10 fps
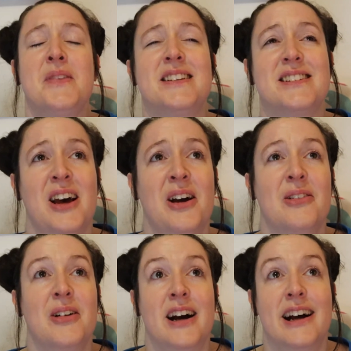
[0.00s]

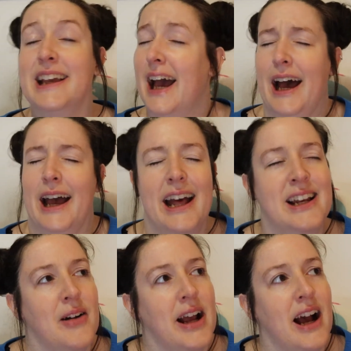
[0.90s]
So yeah, anyway,